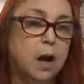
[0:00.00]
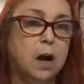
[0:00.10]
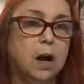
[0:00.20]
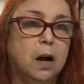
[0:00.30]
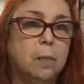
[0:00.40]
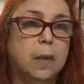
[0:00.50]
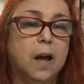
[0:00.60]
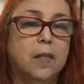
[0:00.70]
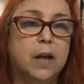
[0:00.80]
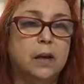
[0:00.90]

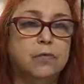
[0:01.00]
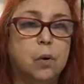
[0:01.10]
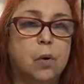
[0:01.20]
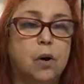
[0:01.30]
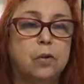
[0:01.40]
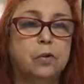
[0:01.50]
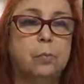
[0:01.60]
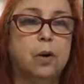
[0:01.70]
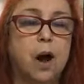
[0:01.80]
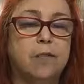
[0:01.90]
And then, of course,
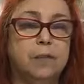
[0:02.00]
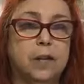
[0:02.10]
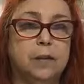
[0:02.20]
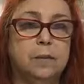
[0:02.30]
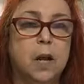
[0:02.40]
profit.